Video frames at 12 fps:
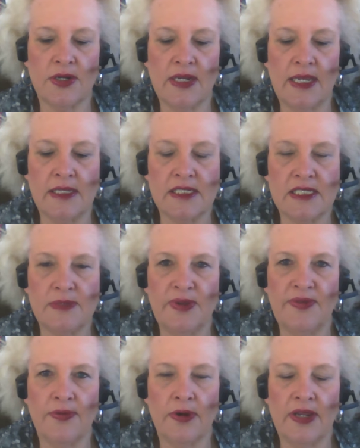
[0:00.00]
are against me
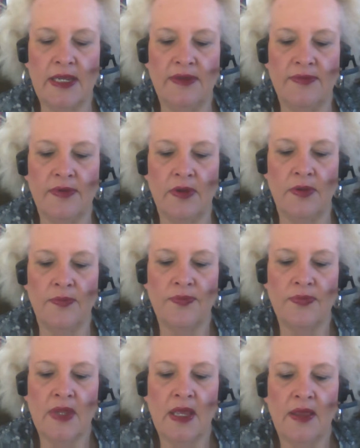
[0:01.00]
for evil.
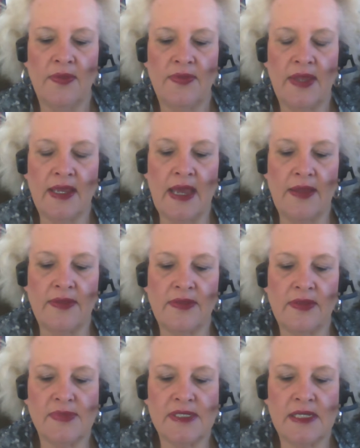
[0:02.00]
They gather
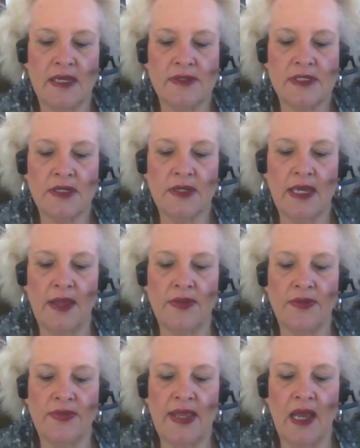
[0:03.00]
themselves
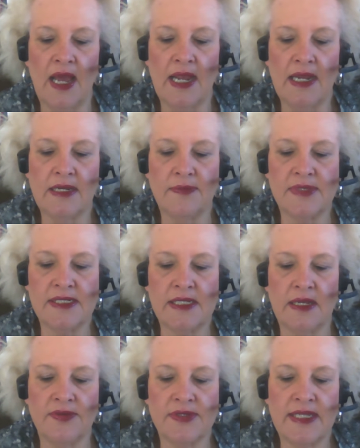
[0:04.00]
together, they hide
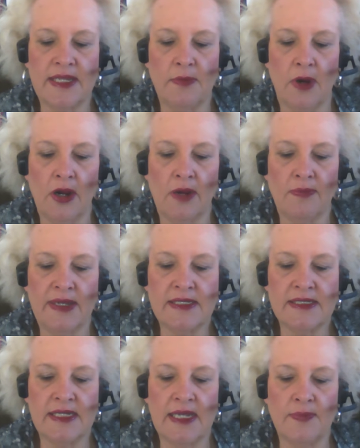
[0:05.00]
themselves, they mark my
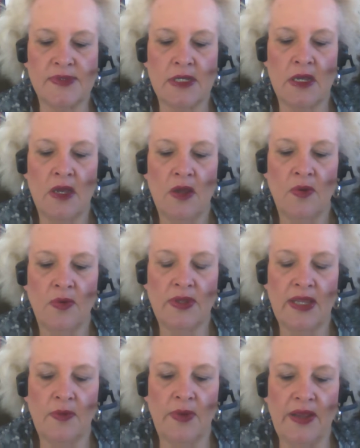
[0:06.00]
steps when
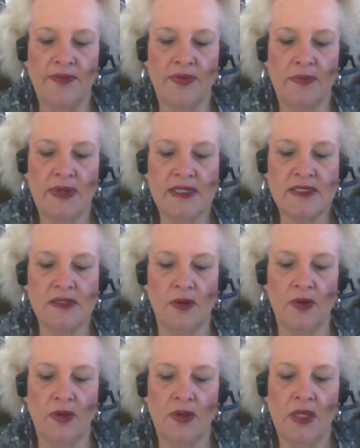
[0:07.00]
they wait for my
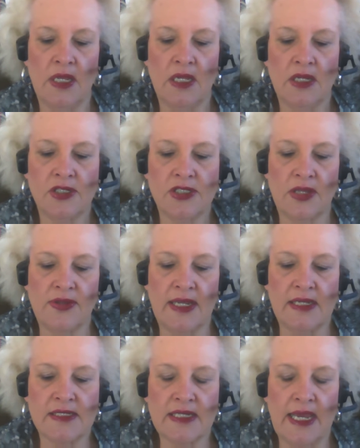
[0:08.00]
soul. Shall
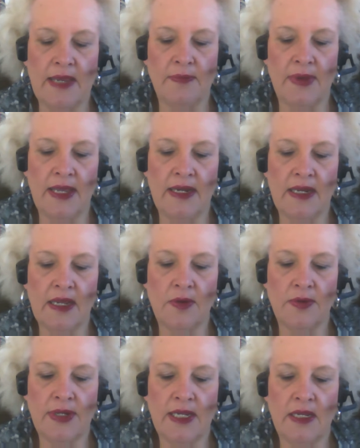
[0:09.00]
they escape by
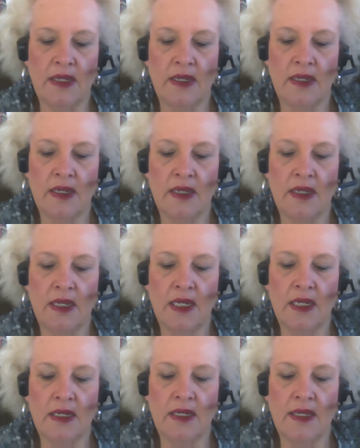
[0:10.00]
iniquity?
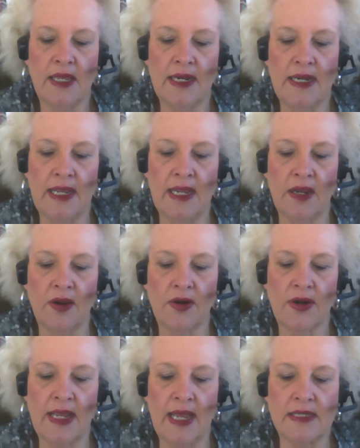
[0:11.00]
In thine
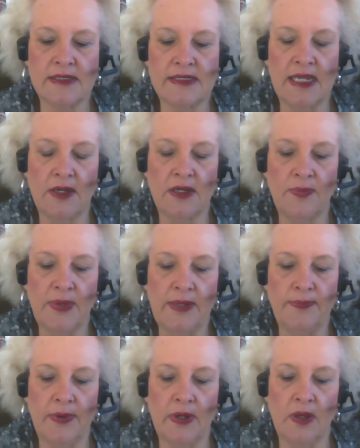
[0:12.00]
anger cast down the
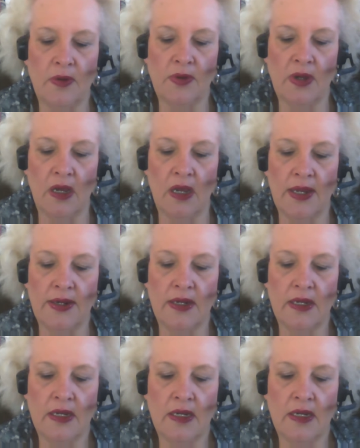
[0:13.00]
people, O God.